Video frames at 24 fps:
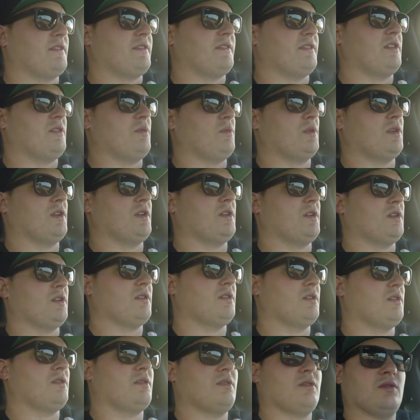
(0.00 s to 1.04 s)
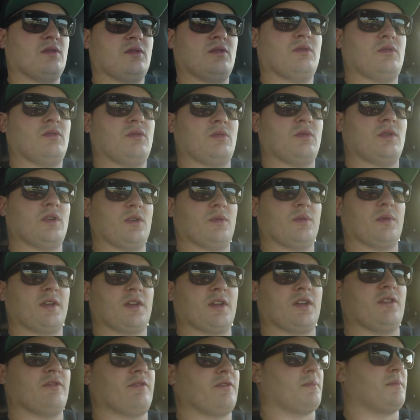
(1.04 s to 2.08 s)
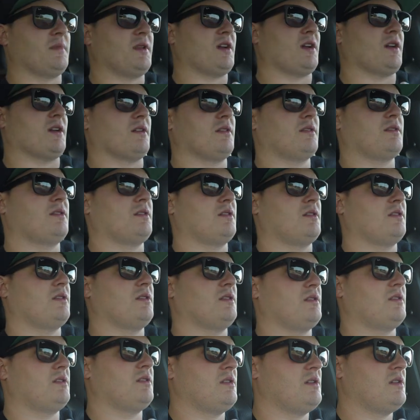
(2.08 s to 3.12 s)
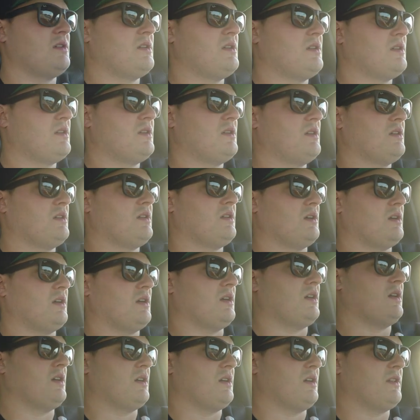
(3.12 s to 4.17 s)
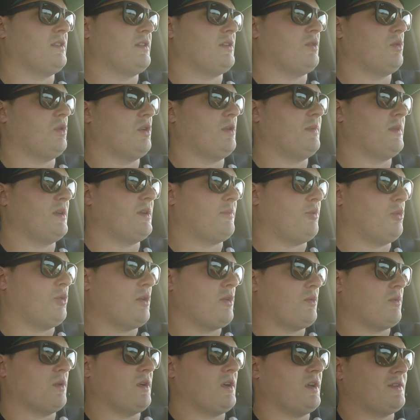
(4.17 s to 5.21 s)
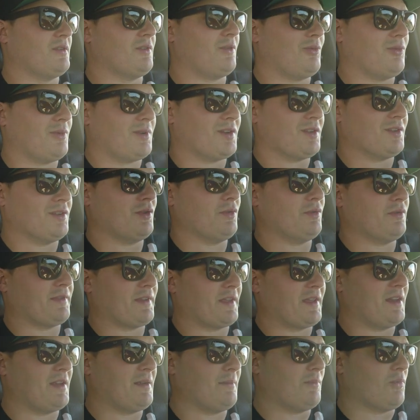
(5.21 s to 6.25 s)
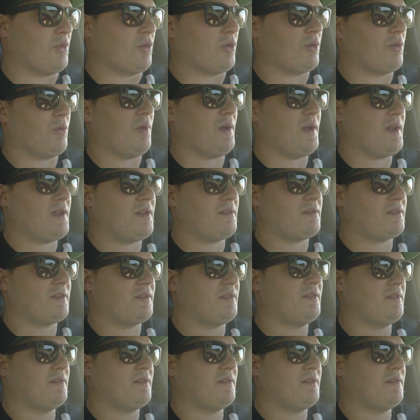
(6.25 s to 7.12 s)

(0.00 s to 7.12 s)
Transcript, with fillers: See where where we go from there. Uh, there will be a point where I don't want to lose any more weight.